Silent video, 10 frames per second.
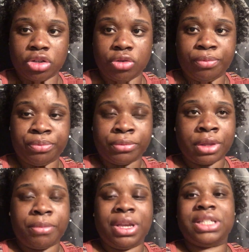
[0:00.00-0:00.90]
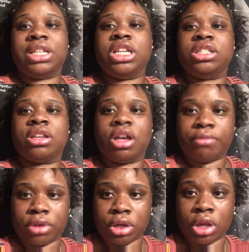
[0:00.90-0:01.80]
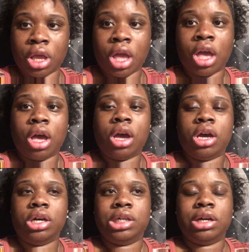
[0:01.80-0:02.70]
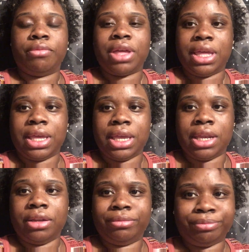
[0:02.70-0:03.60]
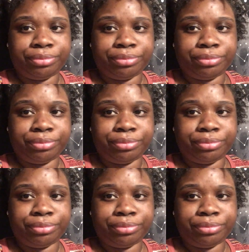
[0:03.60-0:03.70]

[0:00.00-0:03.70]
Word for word: too because he's coming. Um, and